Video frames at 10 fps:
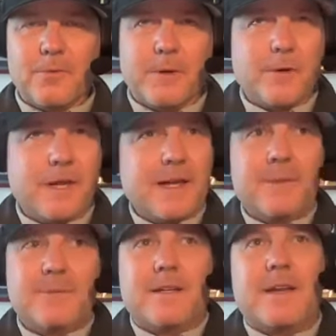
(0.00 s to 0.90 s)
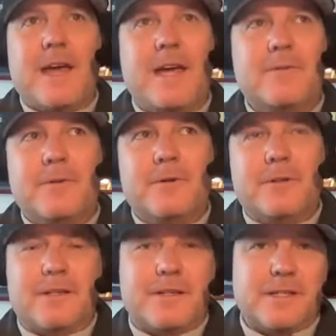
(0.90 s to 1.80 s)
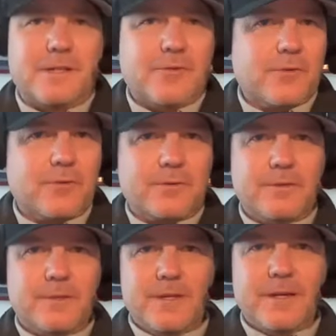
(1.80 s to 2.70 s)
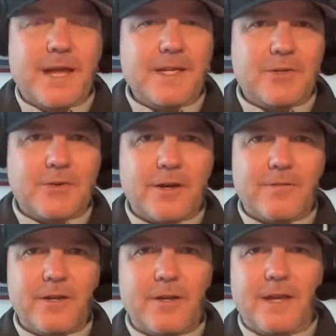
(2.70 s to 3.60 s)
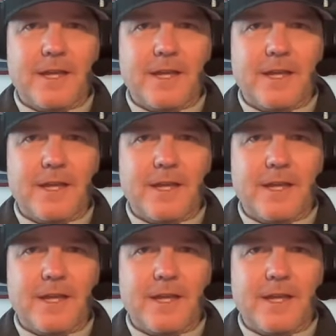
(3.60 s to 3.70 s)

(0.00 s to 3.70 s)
But when it comes to Nashville and the central nature of it,